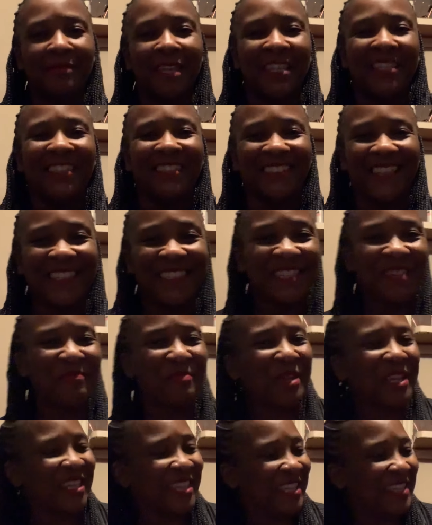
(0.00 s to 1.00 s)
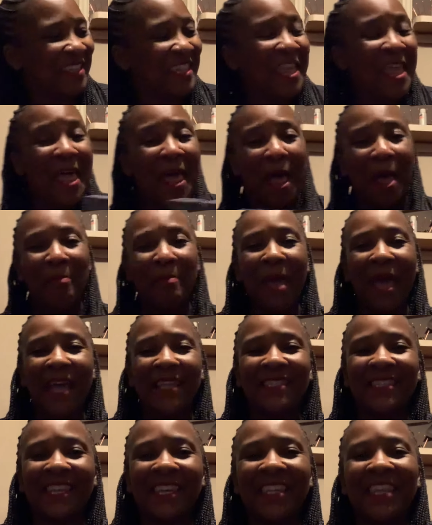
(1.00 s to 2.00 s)
I said bucket, a
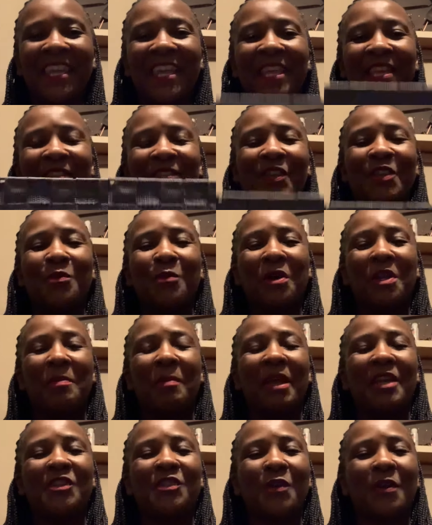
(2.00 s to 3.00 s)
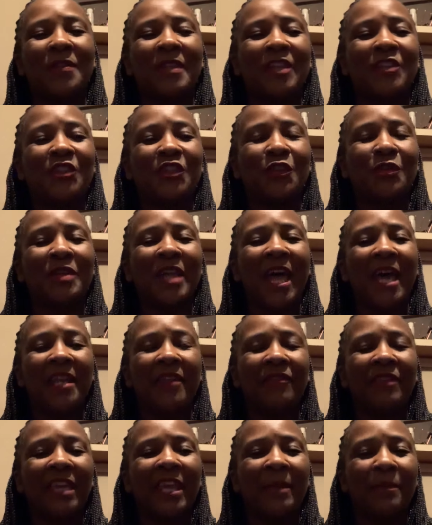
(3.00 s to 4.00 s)
basket. So you want to make sure that you kind
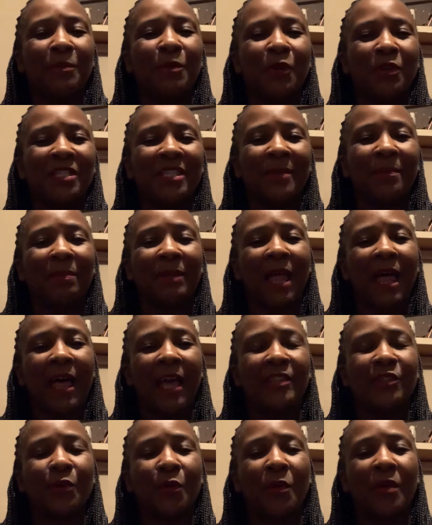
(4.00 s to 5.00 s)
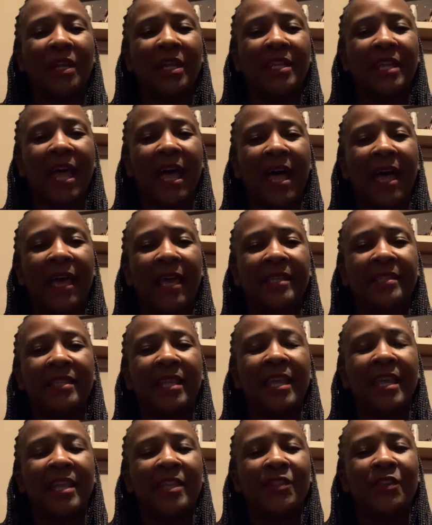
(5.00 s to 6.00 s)
of keep your supplies organized.
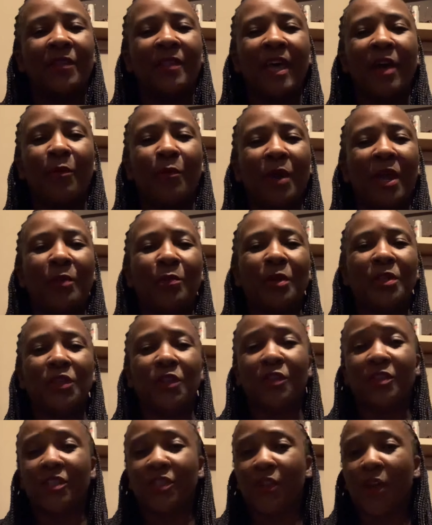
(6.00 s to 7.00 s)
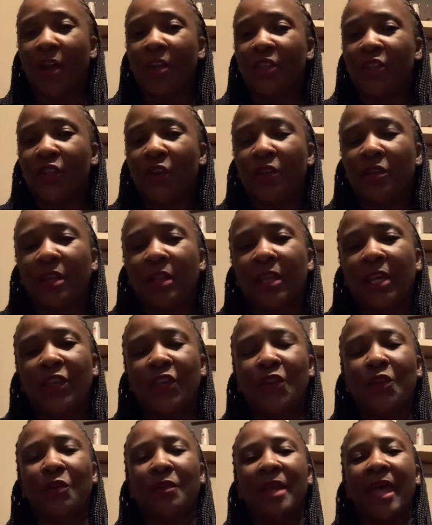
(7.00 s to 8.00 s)
So that way when you start journaling,
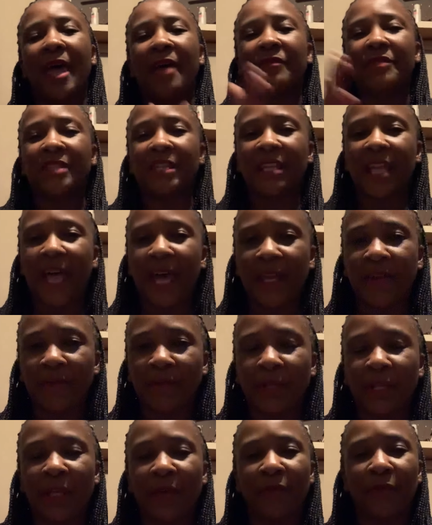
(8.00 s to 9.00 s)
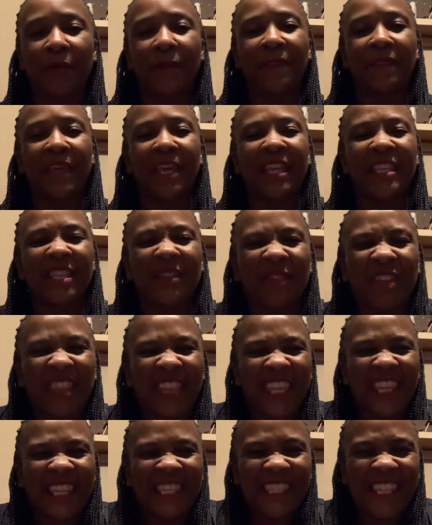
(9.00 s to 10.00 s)
you don't have to kind of look for things.
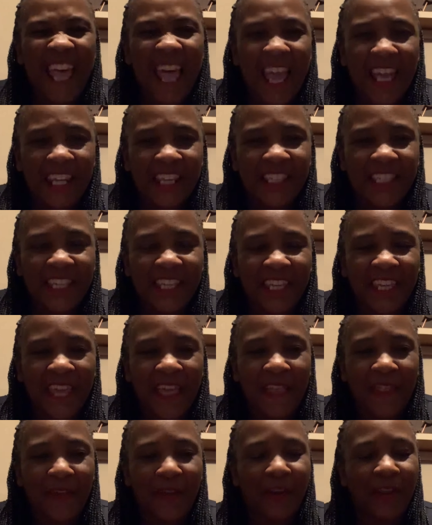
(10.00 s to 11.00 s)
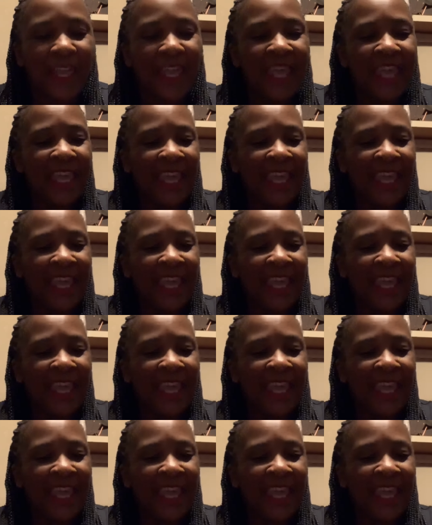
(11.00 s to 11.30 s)
Everything is kind of together.